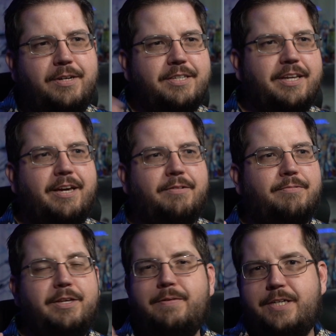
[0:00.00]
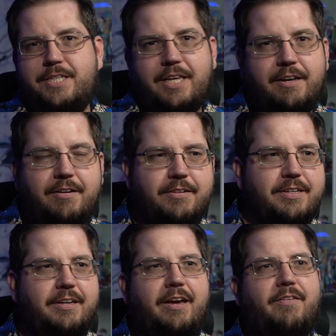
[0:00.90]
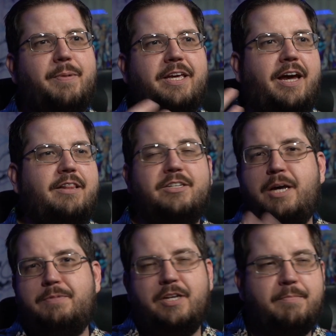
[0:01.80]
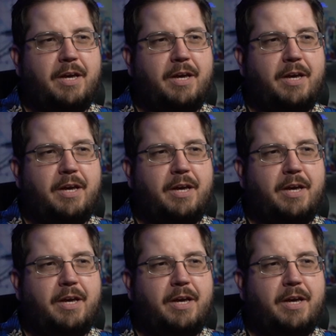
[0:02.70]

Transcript: is like really, really skilled. Everybody kind of looks up to him,